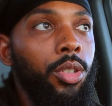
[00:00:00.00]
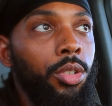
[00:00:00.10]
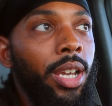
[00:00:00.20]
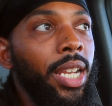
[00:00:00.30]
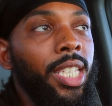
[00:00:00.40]

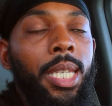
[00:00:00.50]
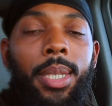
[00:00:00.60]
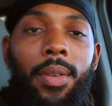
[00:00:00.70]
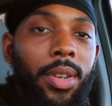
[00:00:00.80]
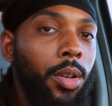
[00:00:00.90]
You got to keep
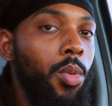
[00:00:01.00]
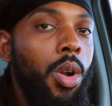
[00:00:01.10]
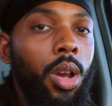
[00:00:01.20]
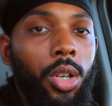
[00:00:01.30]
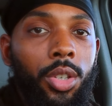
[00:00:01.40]
giving it
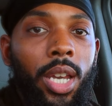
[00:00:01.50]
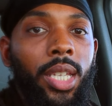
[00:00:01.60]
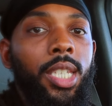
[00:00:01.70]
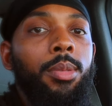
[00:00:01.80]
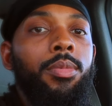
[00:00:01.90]
water. You got to
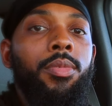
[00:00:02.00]
keep